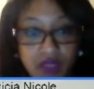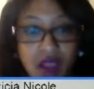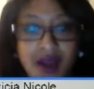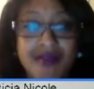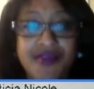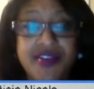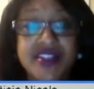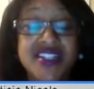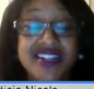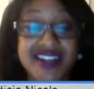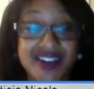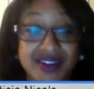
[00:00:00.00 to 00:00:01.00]
our
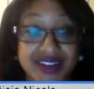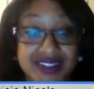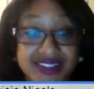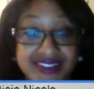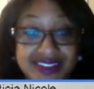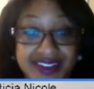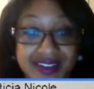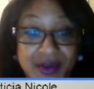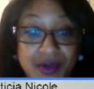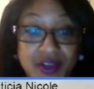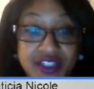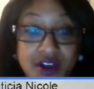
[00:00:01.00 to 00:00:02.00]
visionaries,
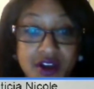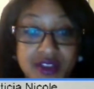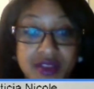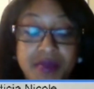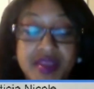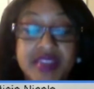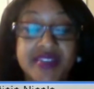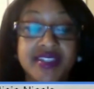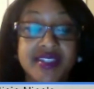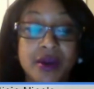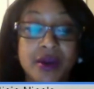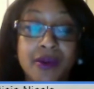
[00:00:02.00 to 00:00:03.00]
which are the
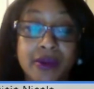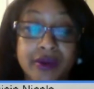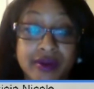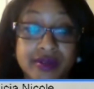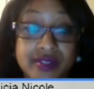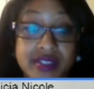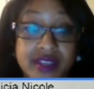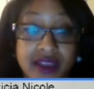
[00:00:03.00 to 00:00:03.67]
business owners.